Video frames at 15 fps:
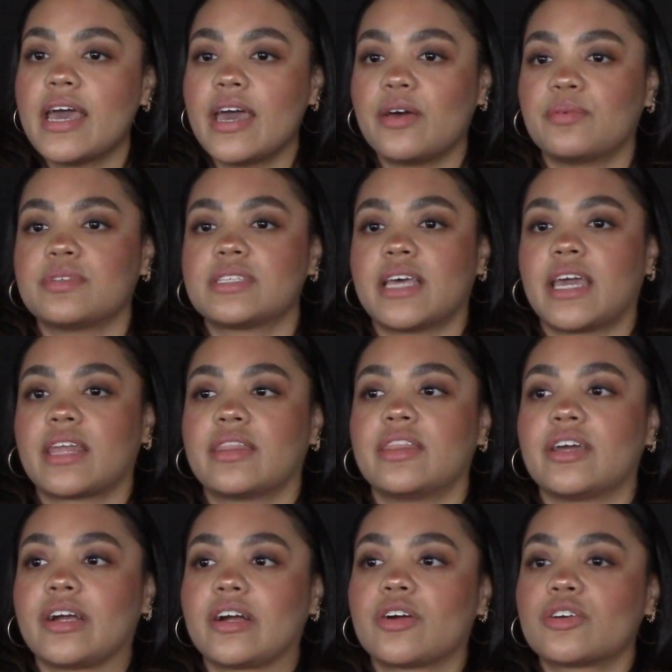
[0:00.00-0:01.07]
it was like
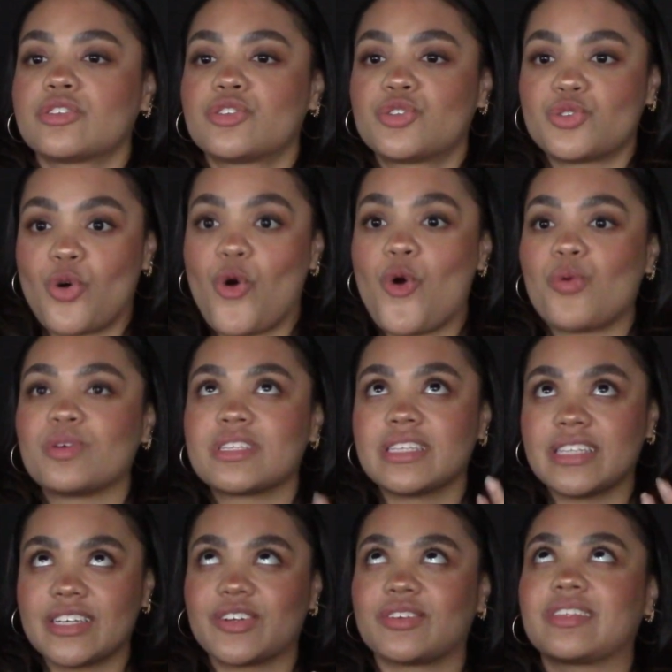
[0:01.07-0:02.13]
their soul was
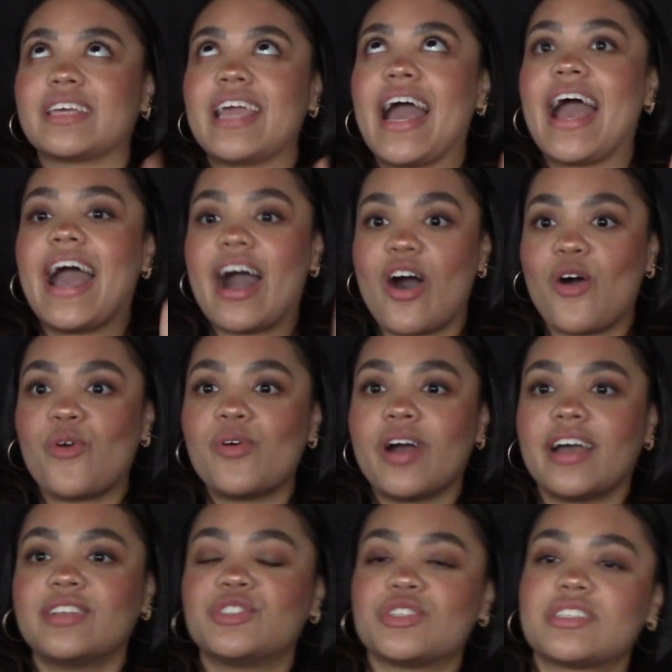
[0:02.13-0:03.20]
literally
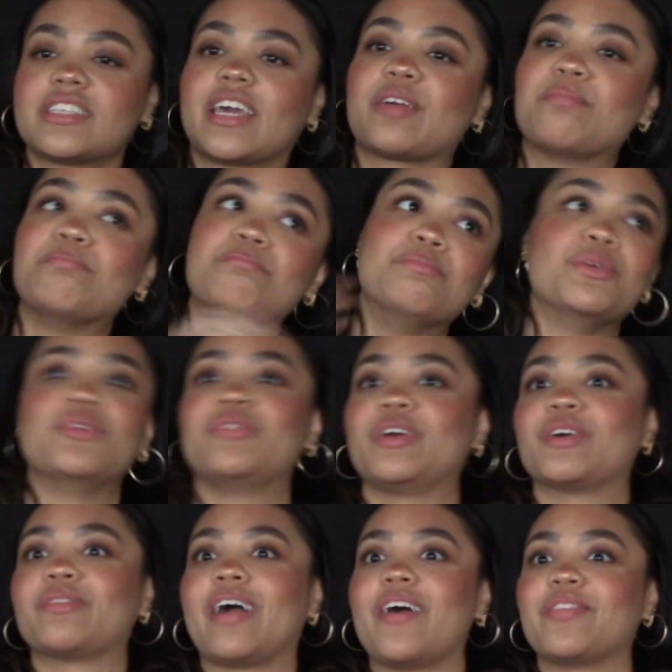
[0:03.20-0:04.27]
out and just like
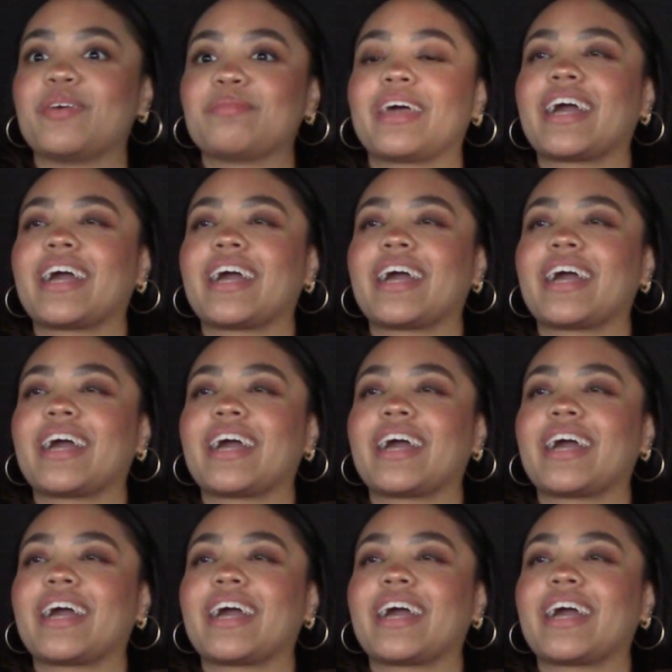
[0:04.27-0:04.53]
moving around them.